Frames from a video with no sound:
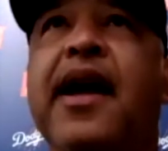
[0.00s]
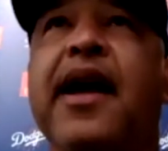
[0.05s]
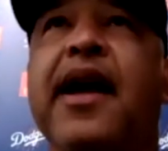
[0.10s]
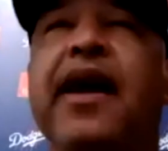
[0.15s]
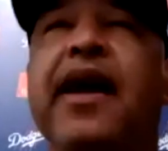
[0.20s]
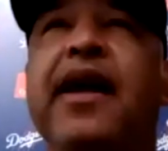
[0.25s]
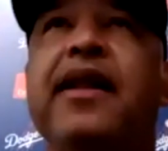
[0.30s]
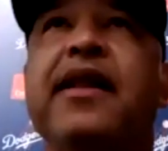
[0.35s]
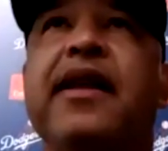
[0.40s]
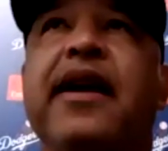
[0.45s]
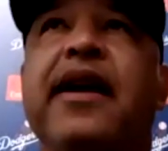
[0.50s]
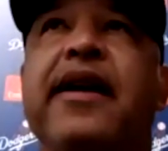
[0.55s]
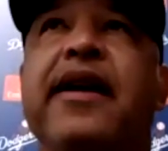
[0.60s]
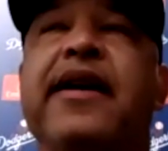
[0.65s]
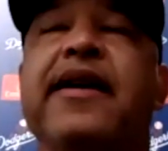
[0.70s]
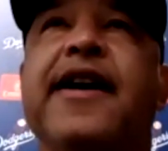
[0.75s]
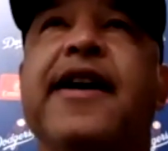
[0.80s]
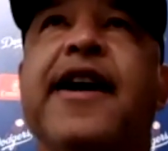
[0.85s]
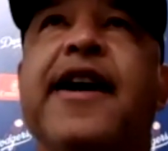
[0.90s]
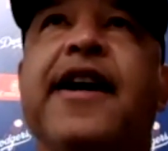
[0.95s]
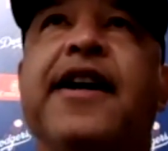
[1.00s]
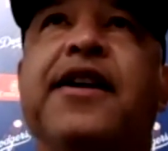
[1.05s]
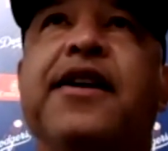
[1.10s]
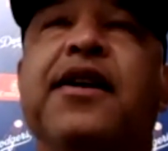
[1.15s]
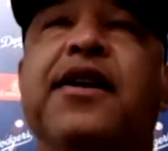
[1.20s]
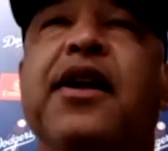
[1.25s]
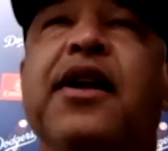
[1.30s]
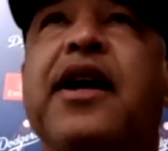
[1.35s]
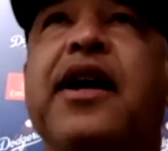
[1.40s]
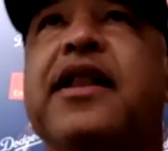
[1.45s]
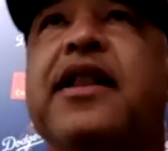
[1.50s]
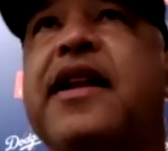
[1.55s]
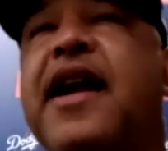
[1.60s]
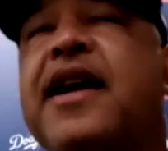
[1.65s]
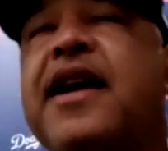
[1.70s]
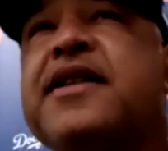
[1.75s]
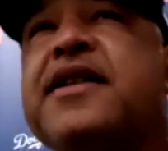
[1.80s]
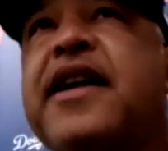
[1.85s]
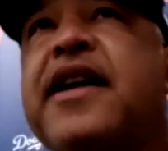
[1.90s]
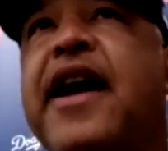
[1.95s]
And then uh, you look at the
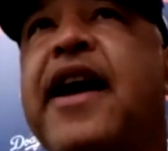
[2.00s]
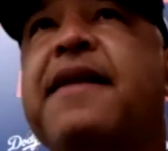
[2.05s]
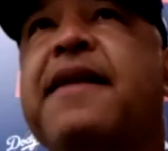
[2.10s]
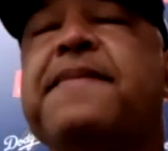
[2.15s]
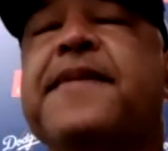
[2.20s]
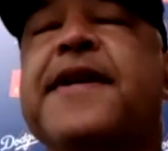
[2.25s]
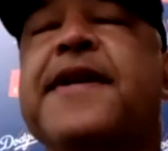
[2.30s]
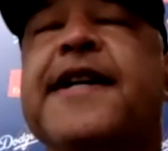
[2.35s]
next game,